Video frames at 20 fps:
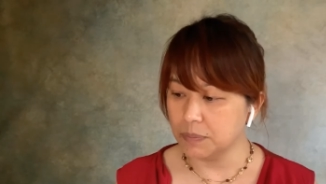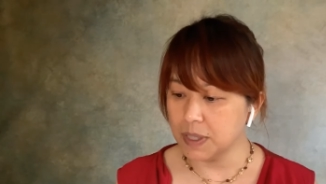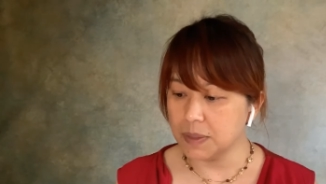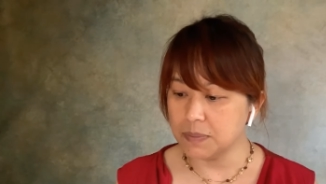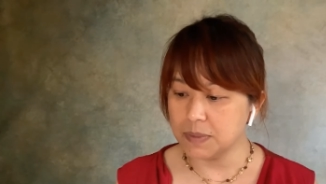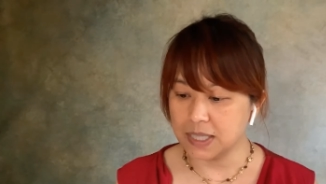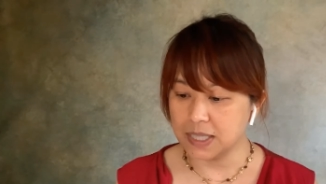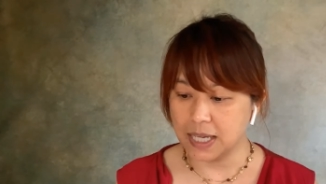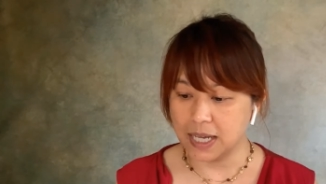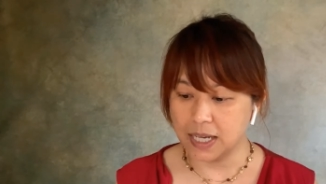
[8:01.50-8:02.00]
them
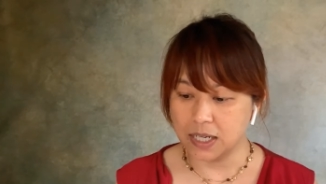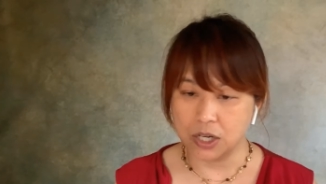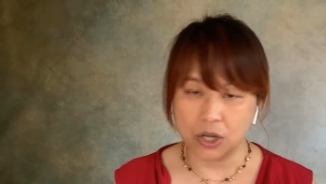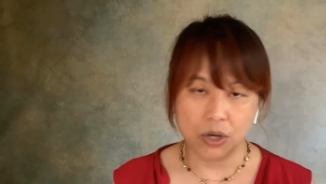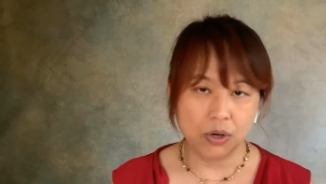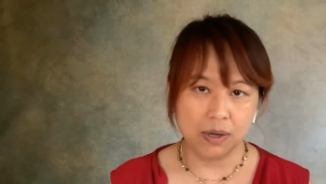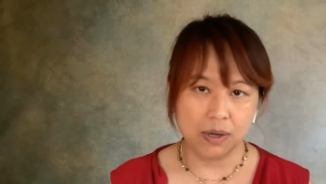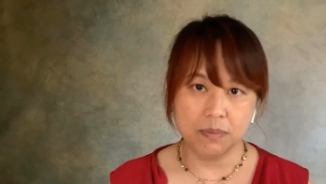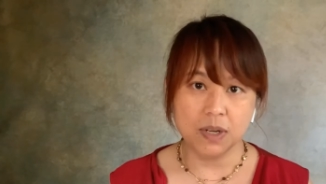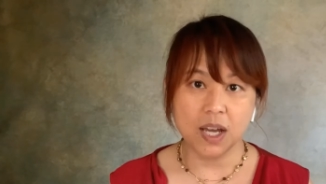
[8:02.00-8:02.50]
say,
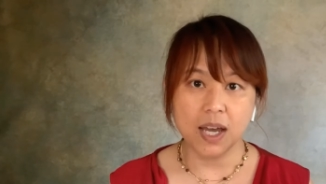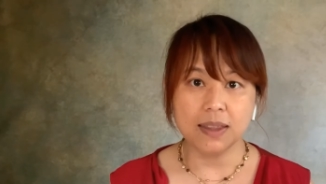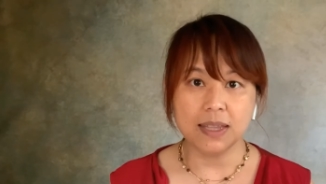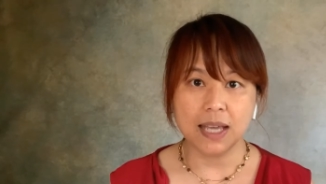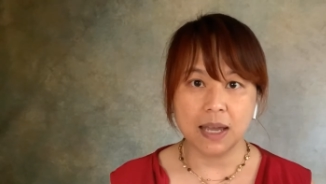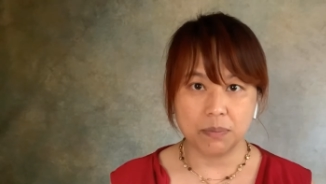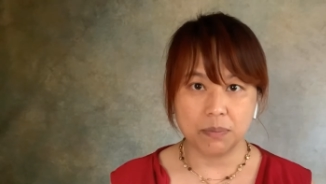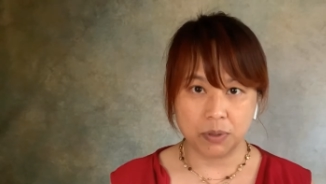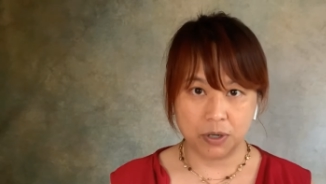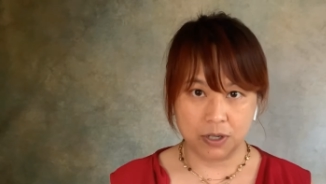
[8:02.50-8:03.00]
no, I'm not
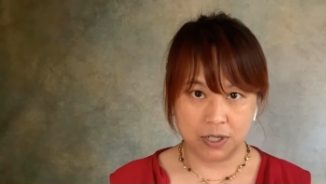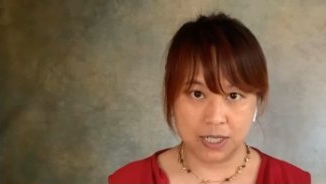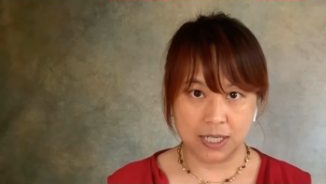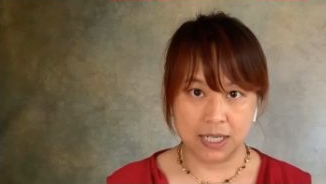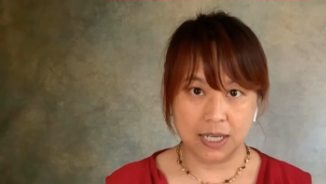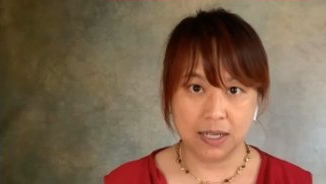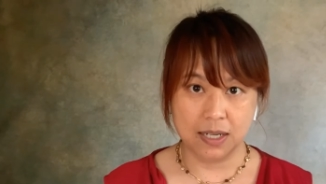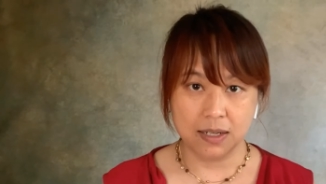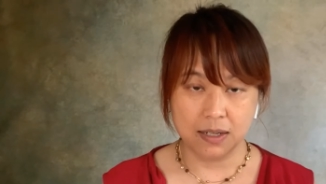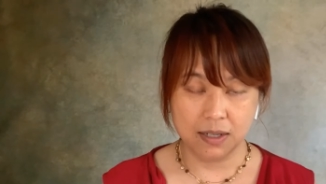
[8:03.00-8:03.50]
that
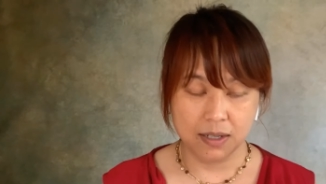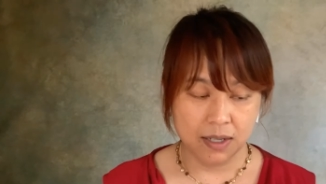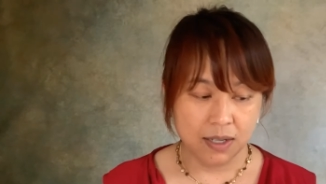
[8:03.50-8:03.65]
person.